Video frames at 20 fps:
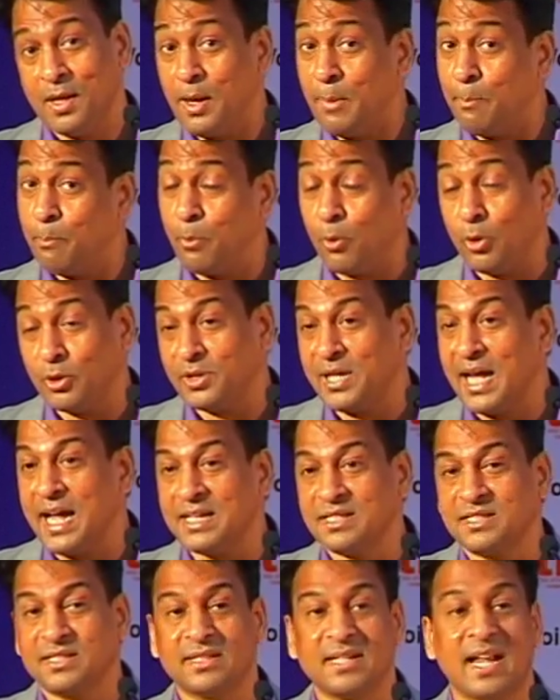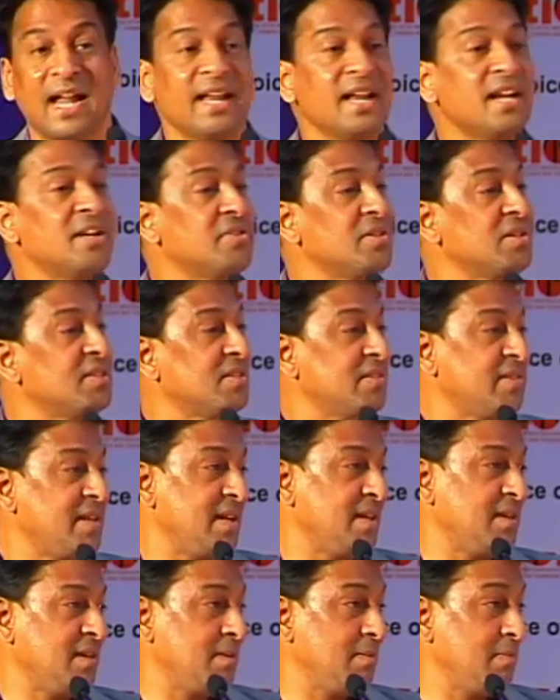Both the answers are
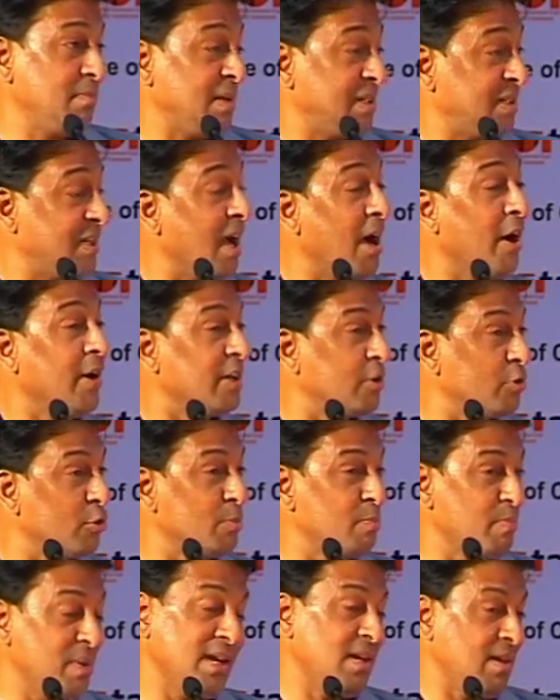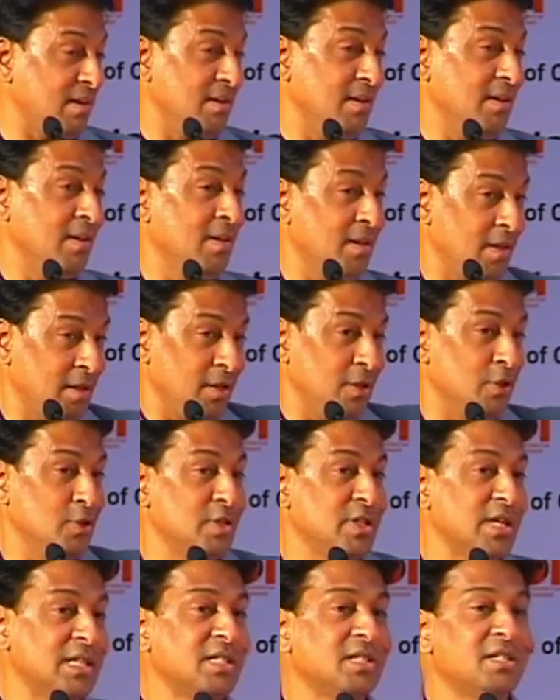interstate. But how it would be? You
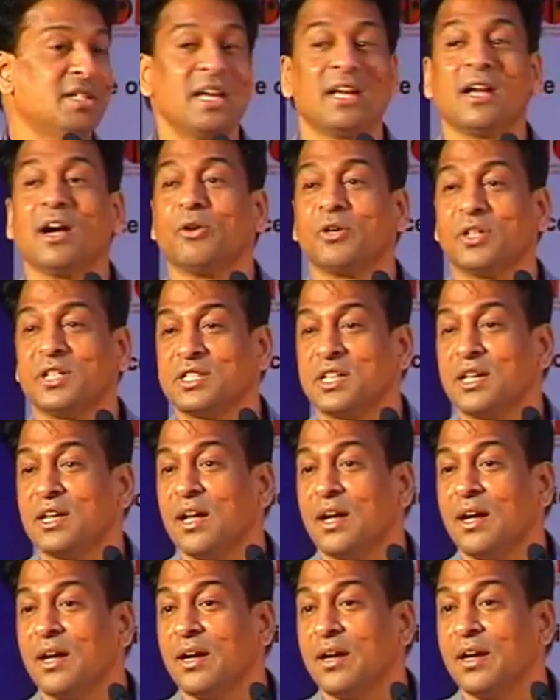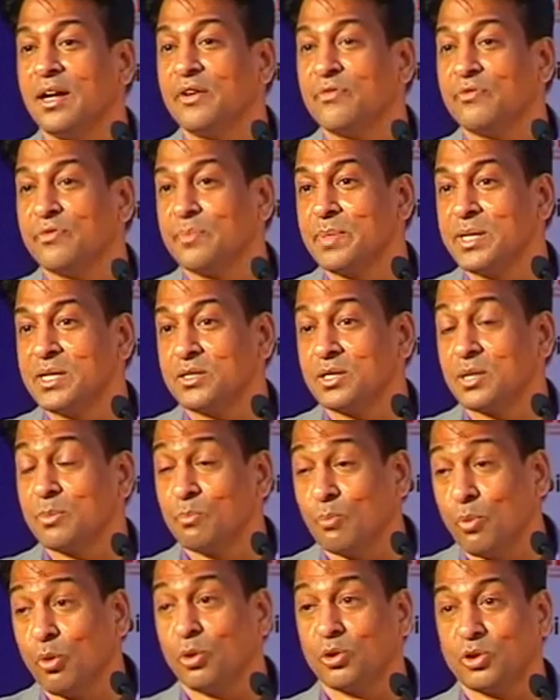just dig out this information.
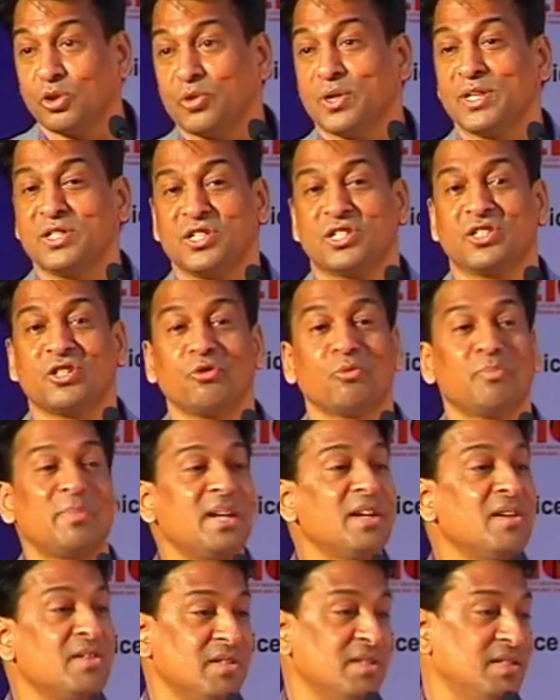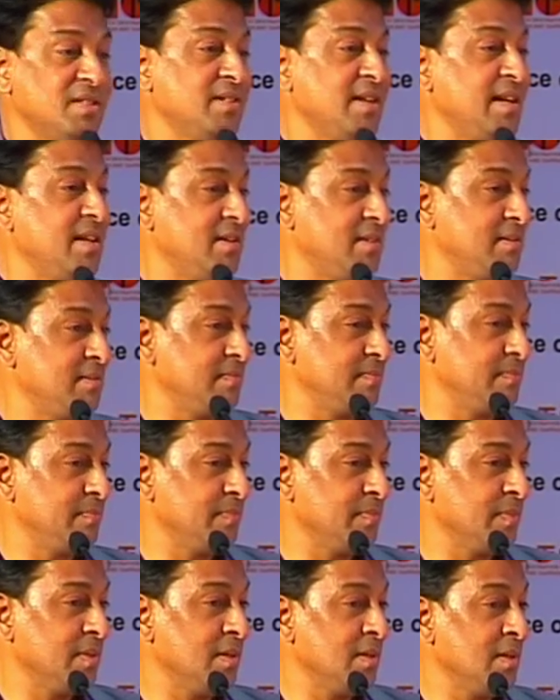Both transactions would be interstate.
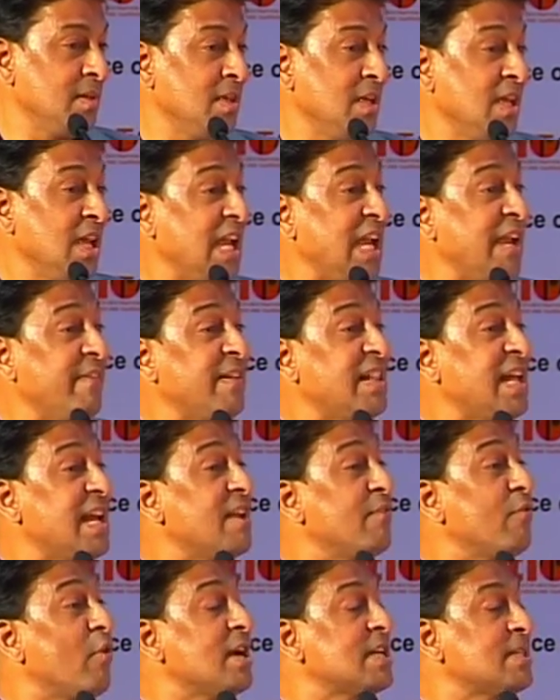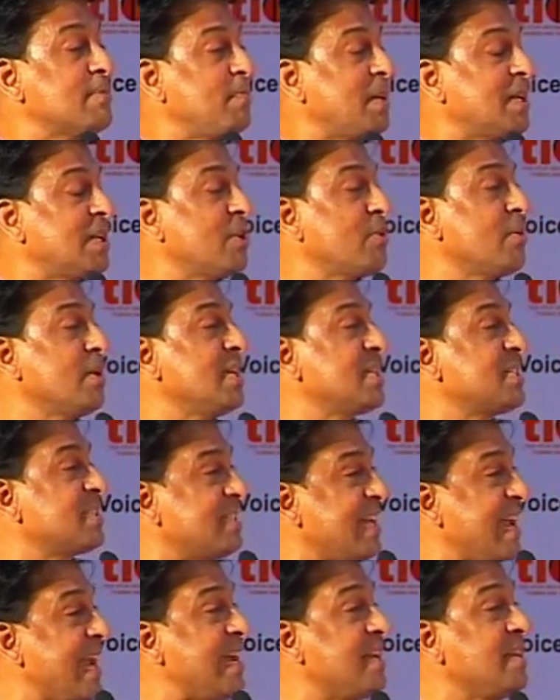Even the invoice particular
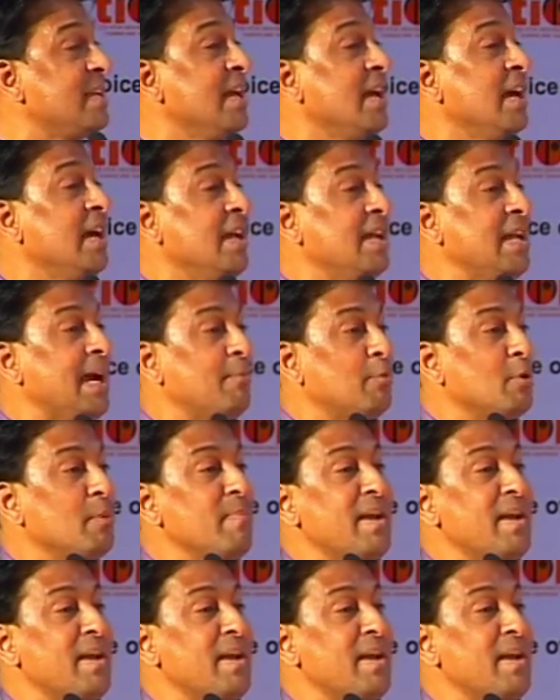said you have to